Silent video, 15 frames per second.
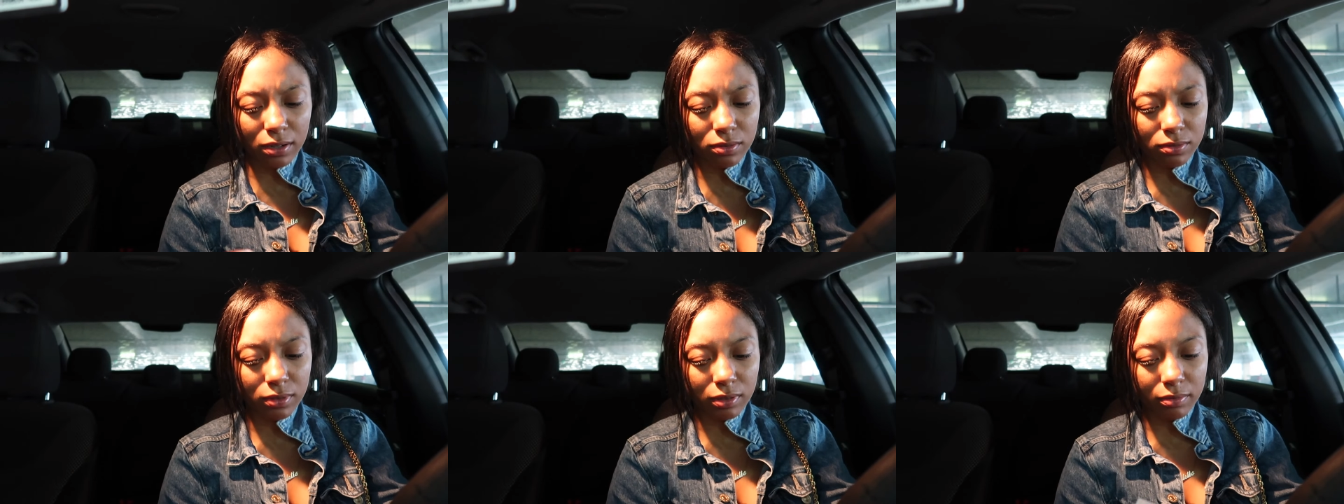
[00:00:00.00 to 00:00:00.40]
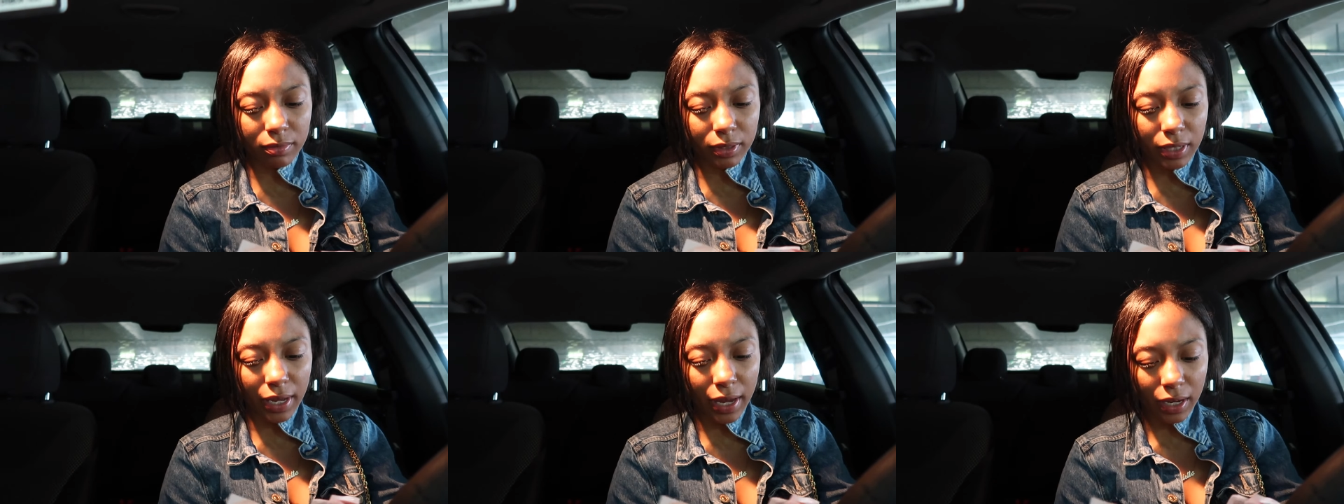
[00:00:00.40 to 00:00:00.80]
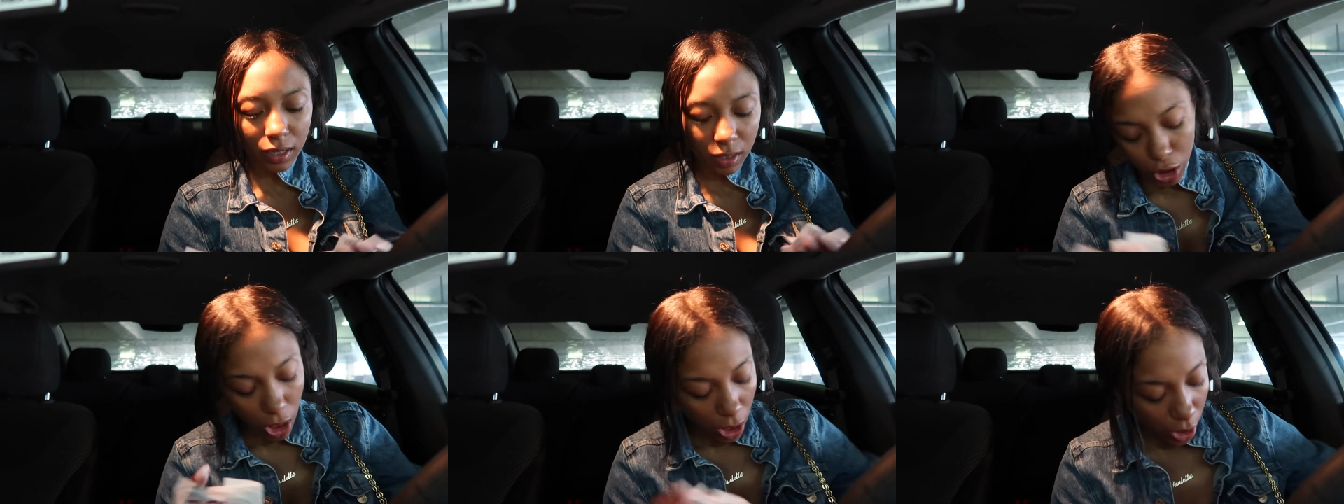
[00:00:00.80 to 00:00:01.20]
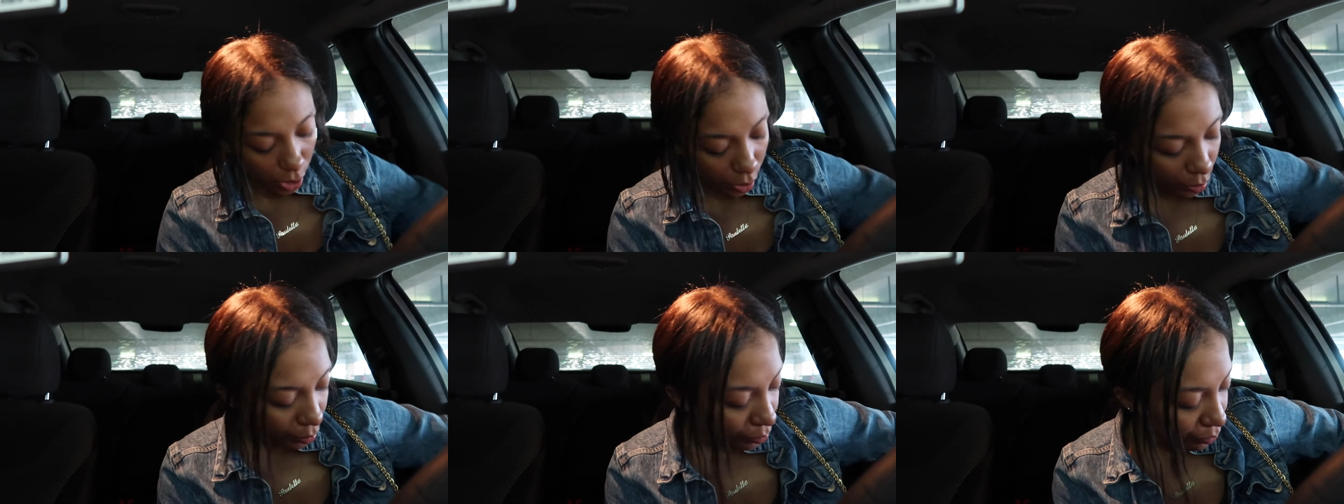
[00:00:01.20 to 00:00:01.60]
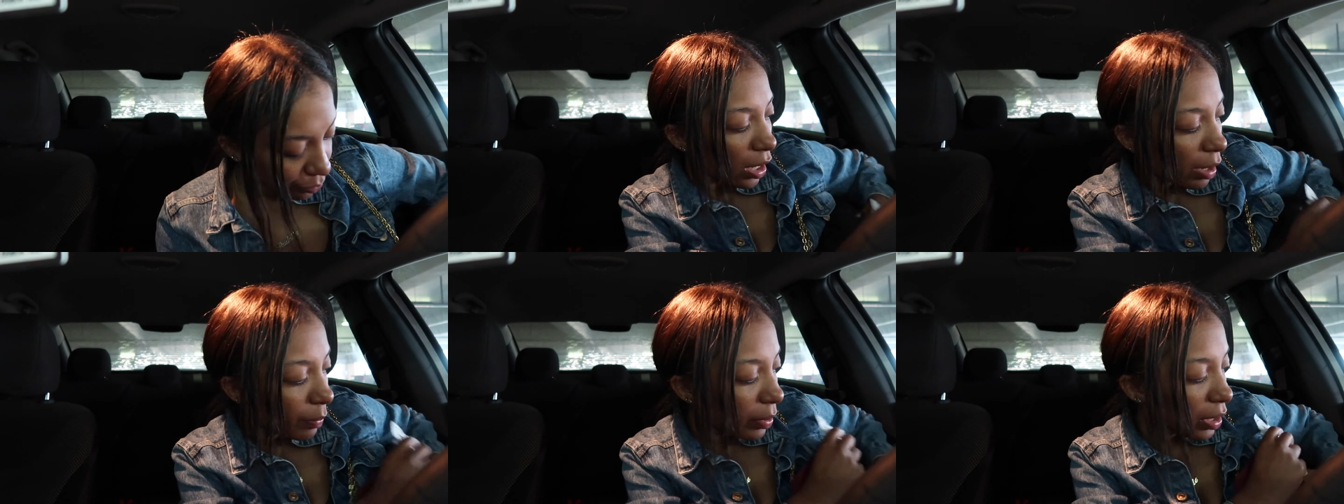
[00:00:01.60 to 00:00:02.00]
I don't want black, so
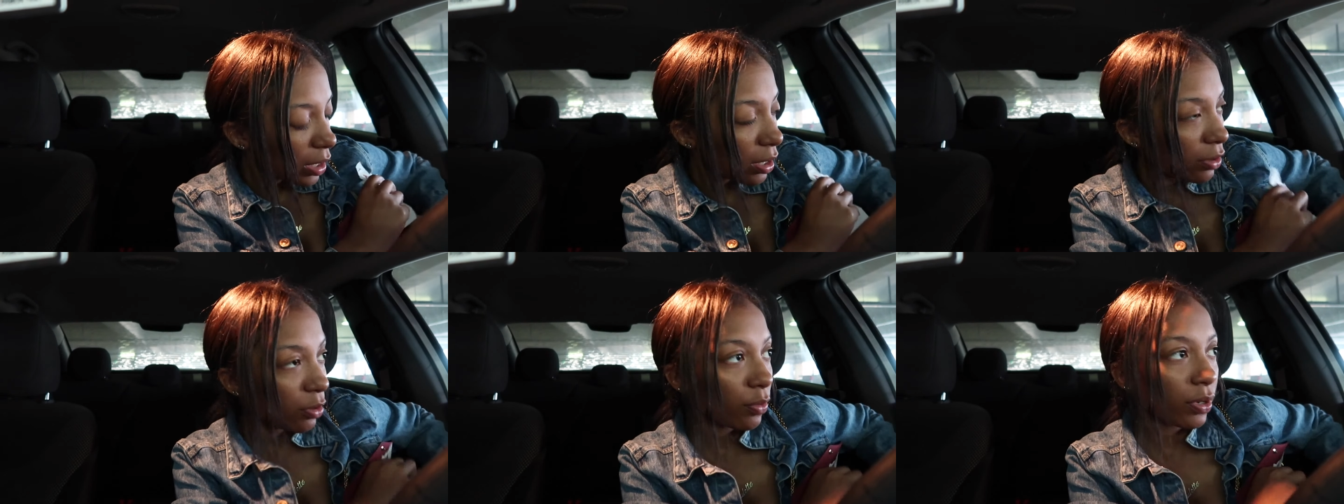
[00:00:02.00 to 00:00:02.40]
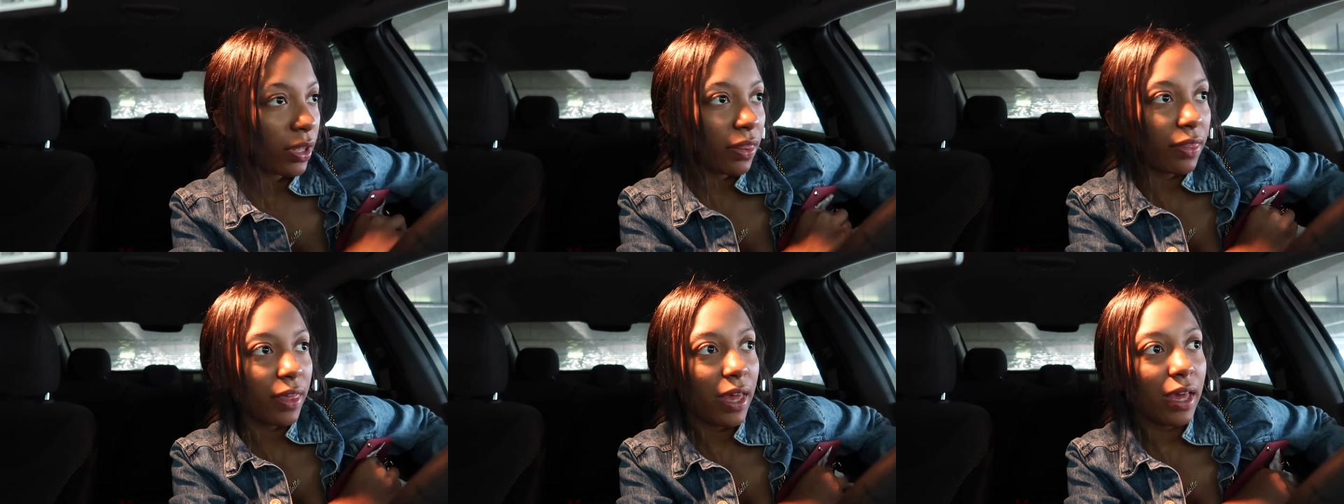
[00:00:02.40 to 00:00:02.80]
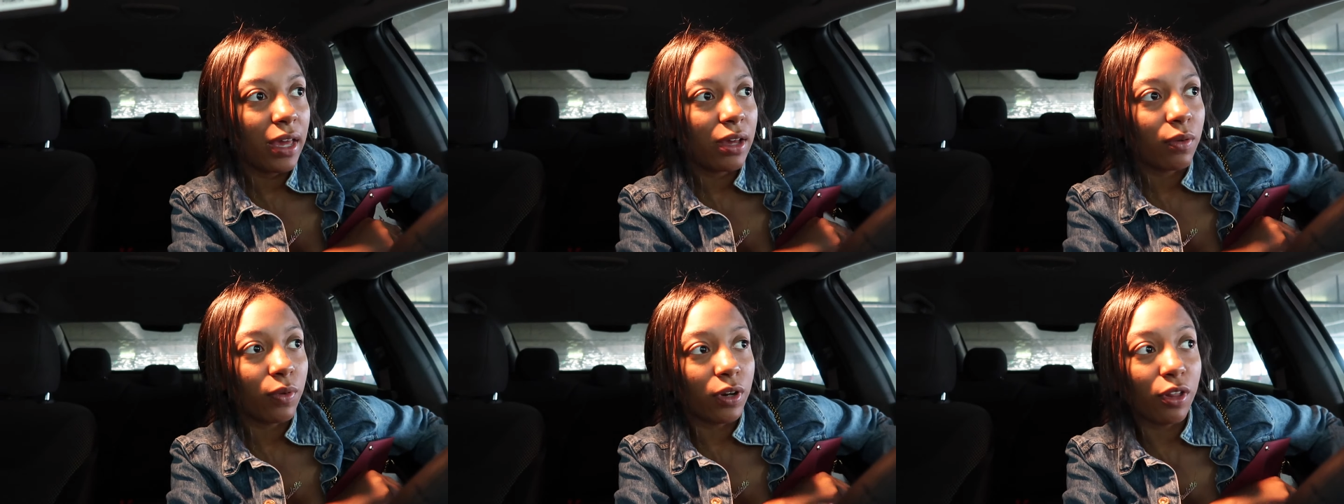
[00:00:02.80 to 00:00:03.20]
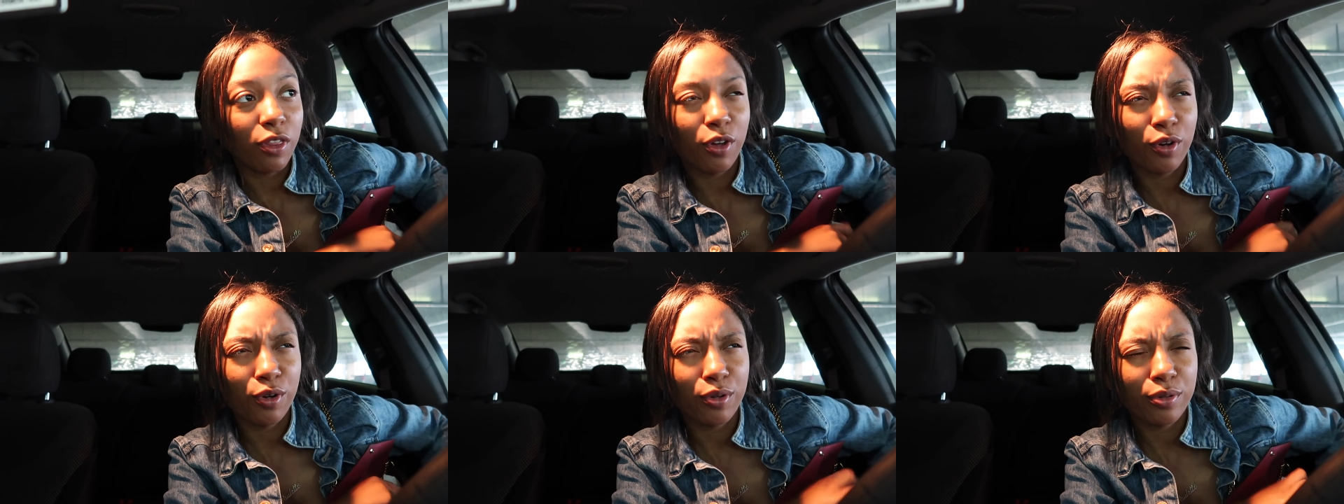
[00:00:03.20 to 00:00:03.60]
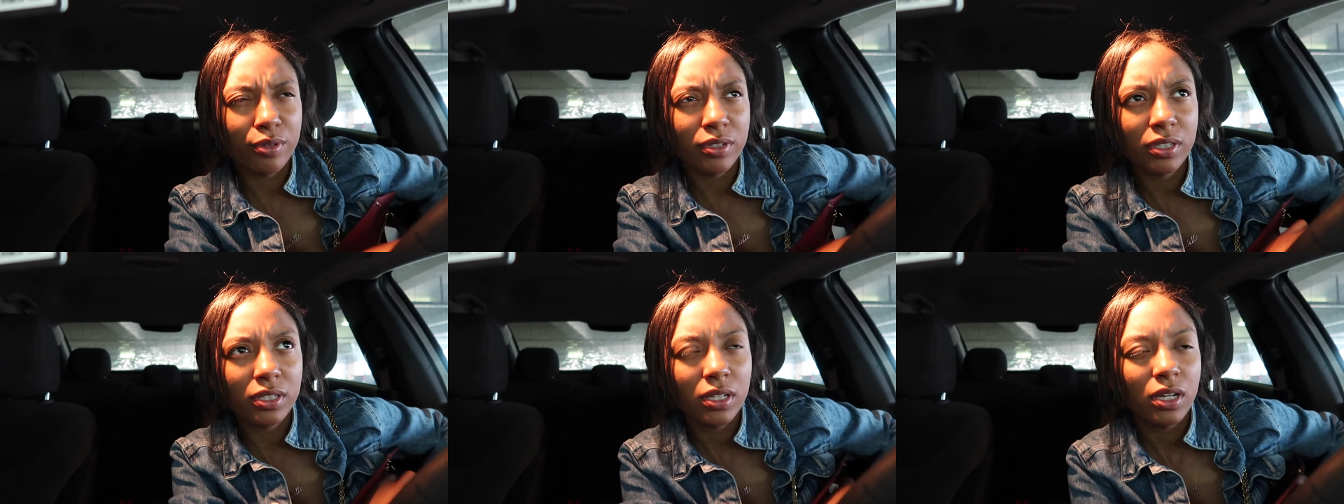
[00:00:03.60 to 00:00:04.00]
I'm getting another one of that, one of
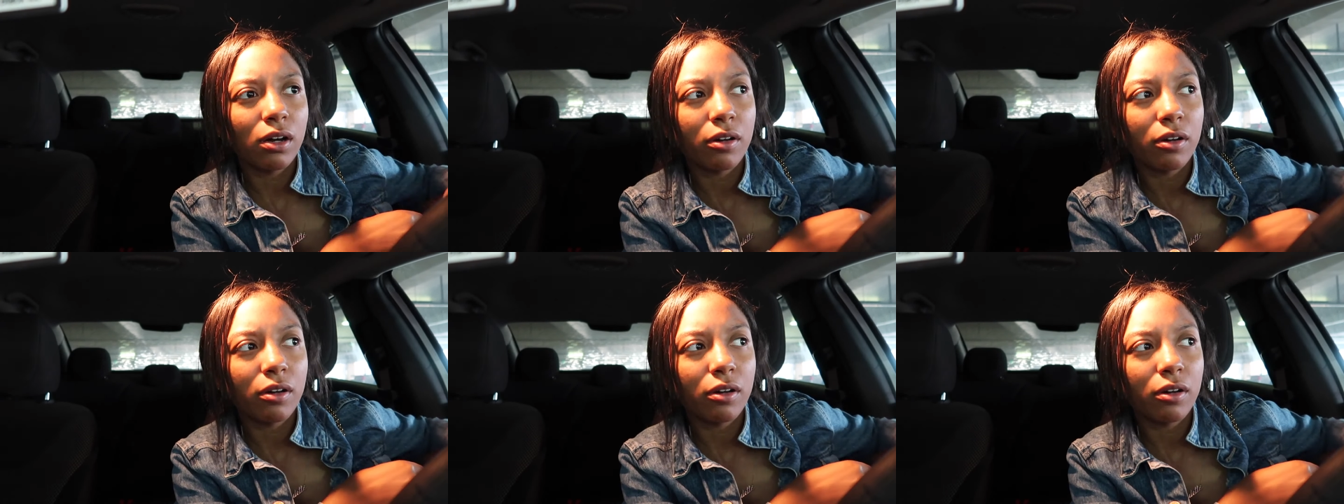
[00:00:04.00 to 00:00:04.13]
those.